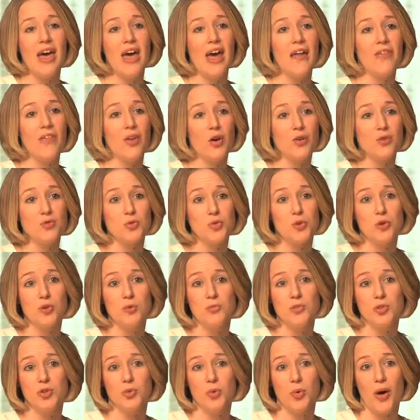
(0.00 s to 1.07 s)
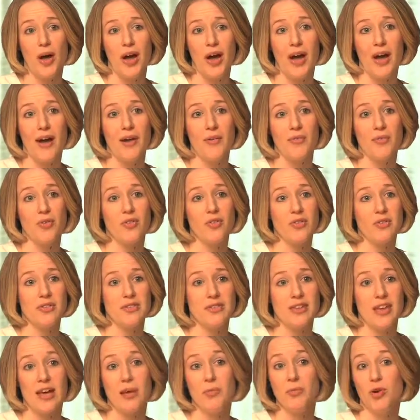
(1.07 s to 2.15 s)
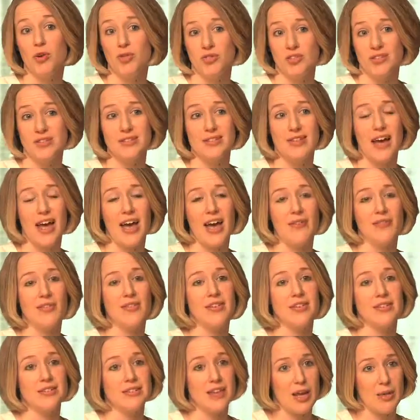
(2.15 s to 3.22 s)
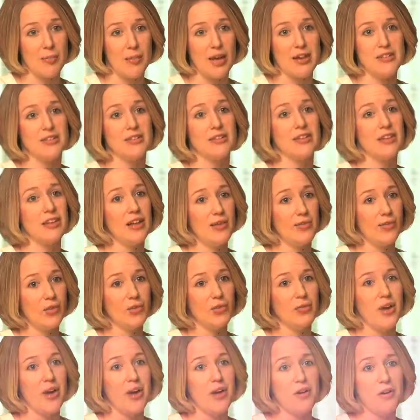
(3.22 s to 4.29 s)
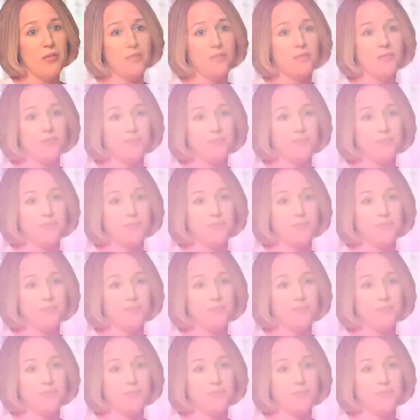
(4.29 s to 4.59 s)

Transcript: In those rooms, you will have the same nursing staff and the same excellent level of care.